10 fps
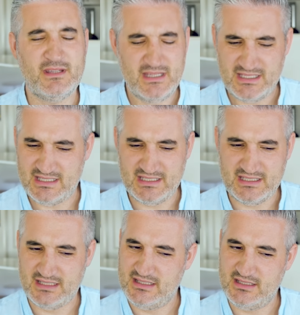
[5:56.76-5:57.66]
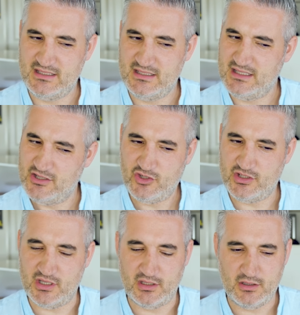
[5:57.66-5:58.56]
This is
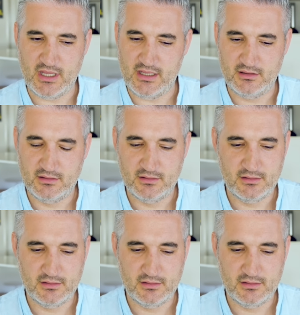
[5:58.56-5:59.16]
interesting, okay.